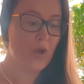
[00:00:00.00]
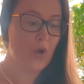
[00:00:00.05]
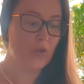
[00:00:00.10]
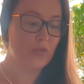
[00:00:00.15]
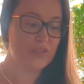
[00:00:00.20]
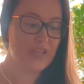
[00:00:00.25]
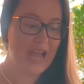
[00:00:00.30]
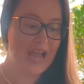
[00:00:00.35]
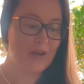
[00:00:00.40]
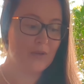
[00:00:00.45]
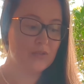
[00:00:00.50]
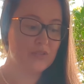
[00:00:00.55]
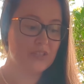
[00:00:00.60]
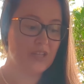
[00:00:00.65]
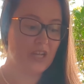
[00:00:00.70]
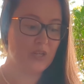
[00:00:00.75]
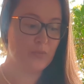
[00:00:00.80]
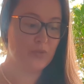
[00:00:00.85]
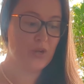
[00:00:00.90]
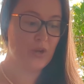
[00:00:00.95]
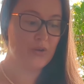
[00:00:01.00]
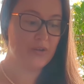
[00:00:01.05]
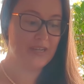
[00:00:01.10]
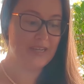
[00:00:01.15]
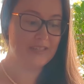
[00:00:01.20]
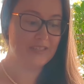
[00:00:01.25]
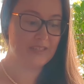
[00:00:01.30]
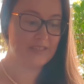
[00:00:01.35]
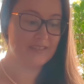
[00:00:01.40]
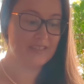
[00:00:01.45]
On the outside, Winona
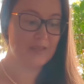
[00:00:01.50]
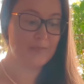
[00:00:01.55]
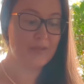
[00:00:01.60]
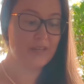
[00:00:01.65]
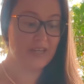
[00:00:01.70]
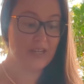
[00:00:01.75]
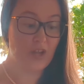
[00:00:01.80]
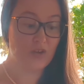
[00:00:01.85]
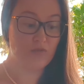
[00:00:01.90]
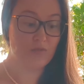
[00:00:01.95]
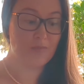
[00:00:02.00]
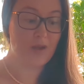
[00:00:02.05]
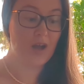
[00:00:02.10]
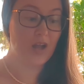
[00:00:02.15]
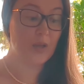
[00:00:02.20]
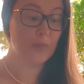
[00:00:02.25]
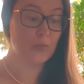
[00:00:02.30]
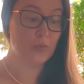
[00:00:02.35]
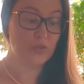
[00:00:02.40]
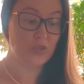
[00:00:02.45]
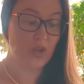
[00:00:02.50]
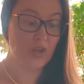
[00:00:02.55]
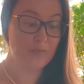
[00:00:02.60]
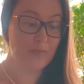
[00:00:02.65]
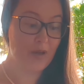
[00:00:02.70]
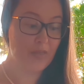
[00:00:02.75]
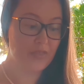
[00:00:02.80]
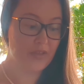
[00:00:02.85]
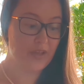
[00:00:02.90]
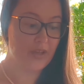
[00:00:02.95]
is a seemingly unremarkable young
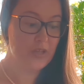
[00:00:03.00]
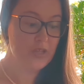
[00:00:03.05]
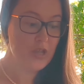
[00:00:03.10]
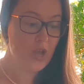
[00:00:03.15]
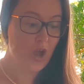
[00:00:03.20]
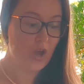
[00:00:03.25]
mother,